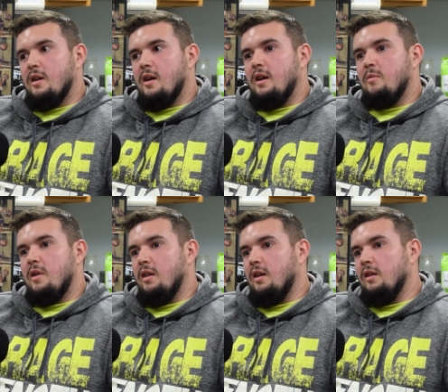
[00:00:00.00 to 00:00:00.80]
time,
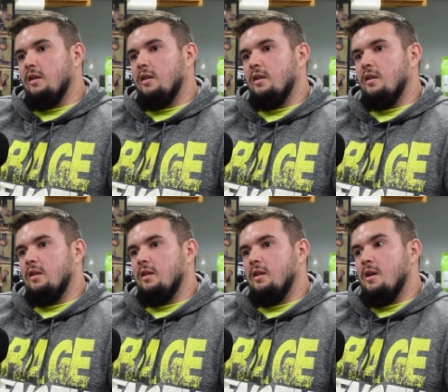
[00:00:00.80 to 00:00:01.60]
and then
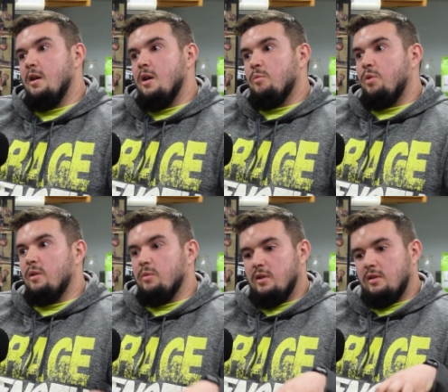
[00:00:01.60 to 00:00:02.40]
pretty
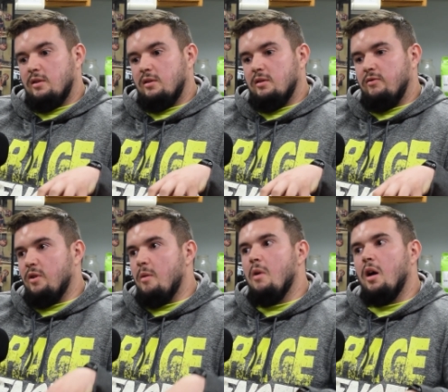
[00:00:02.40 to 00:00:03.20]
much for
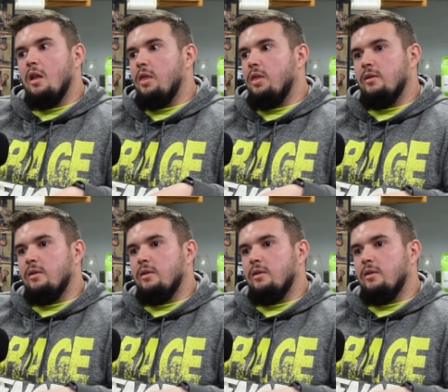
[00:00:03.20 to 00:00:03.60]
a month,